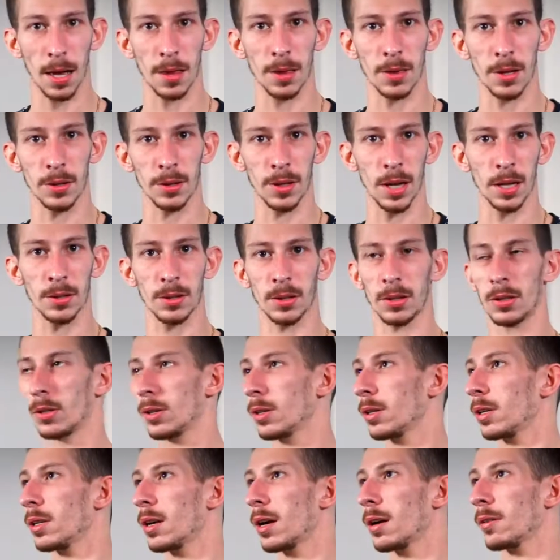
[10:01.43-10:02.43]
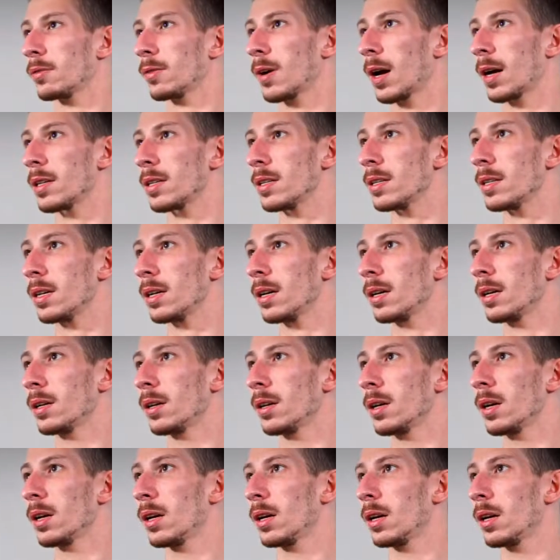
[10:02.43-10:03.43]
think that's a good enough idea.
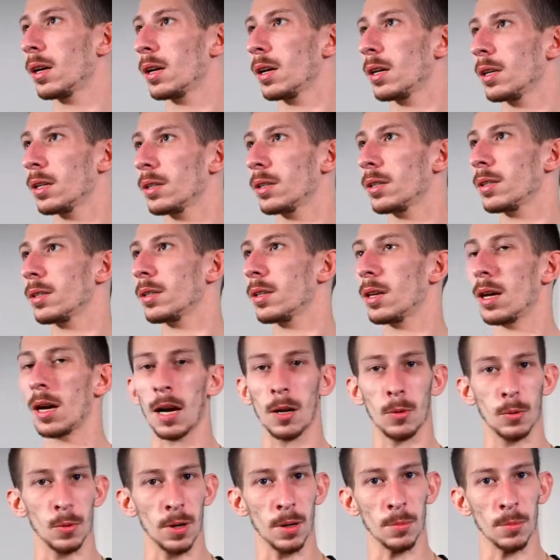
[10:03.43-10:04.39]
We're